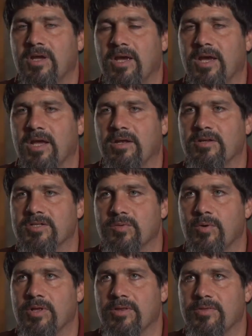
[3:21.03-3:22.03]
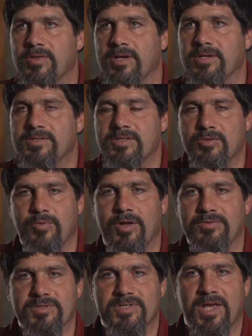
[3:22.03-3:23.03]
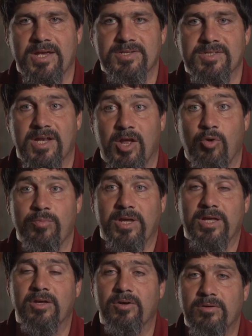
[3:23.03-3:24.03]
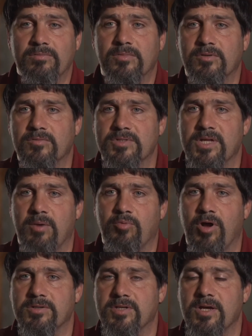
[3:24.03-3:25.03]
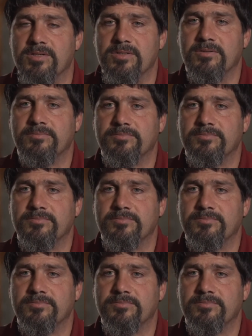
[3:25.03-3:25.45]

And it's one of the things throughout this case that helped me heal, was that process.